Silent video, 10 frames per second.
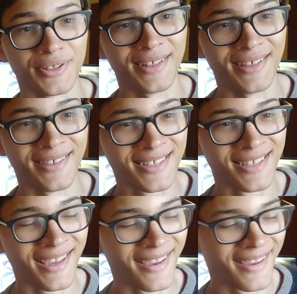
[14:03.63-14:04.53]
these
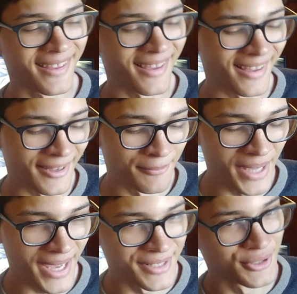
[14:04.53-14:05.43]

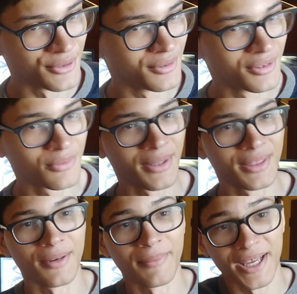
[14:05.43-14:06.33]
bad dudes with
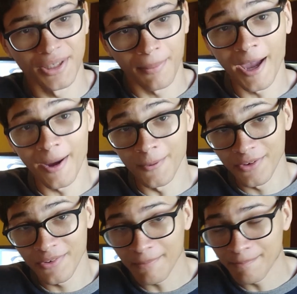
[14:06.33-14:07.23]
their magic
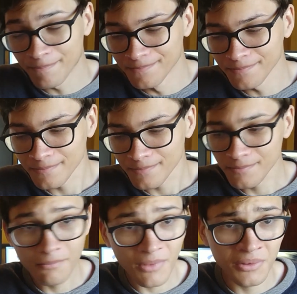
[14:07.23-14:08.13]
powers.
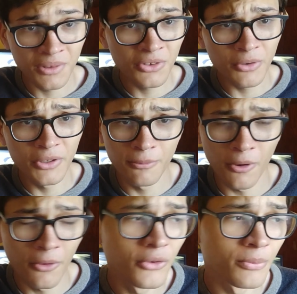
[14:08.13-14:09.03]
It's
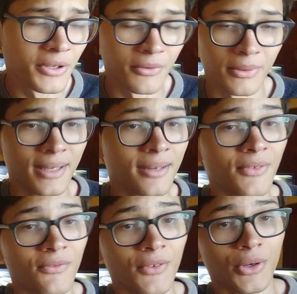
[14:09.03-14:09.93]
always pretty creative
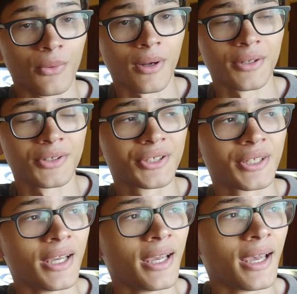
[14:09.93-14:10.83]
and fun to watch,
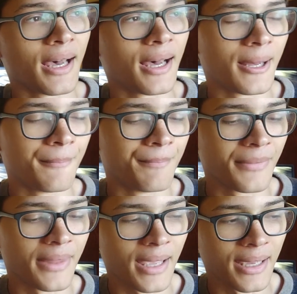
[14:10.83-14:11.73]

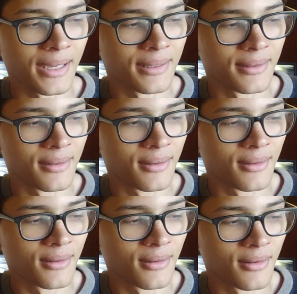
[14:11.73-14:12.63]
and
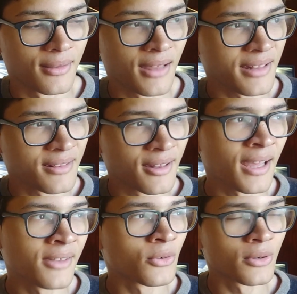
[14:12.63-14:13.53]

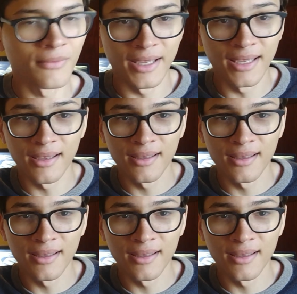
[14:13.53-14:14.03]
that sort of like